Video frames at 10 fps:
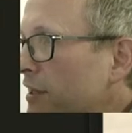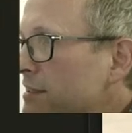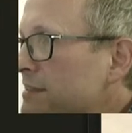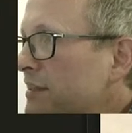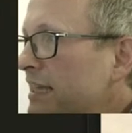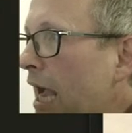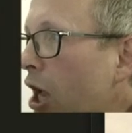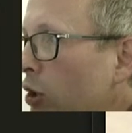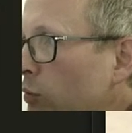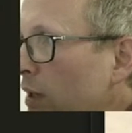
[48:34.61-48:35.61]
So the
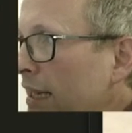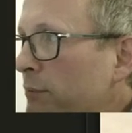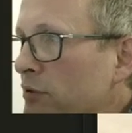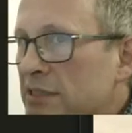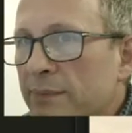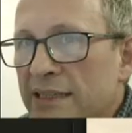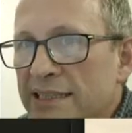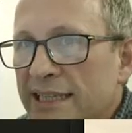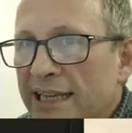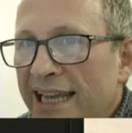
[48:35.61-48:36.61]
only
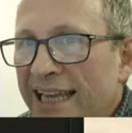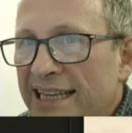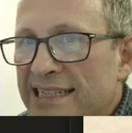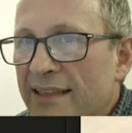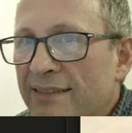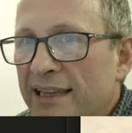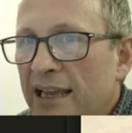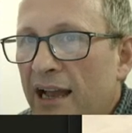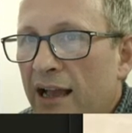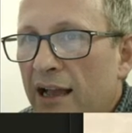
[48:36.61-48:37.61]
possibility is
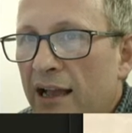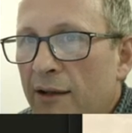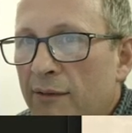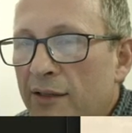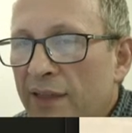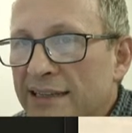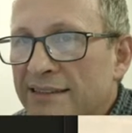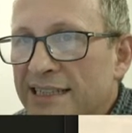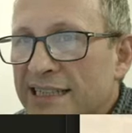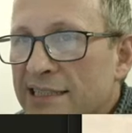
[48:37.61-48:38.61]
the
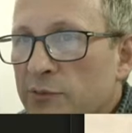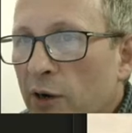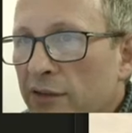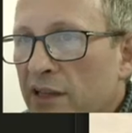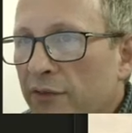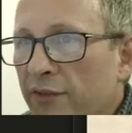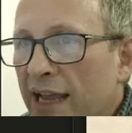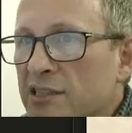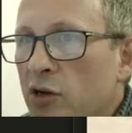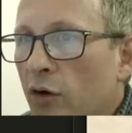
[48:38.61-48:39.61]
that this is one of the
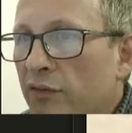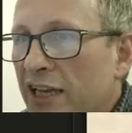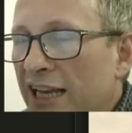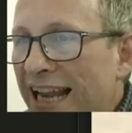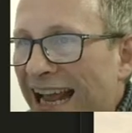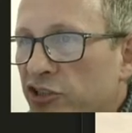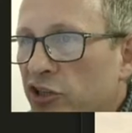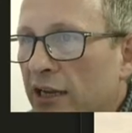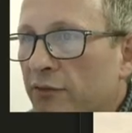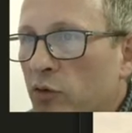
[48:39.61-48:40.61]
effects of the
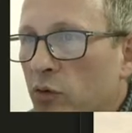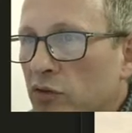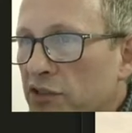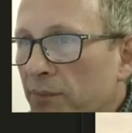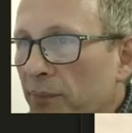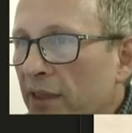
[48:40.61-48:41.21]
electric force.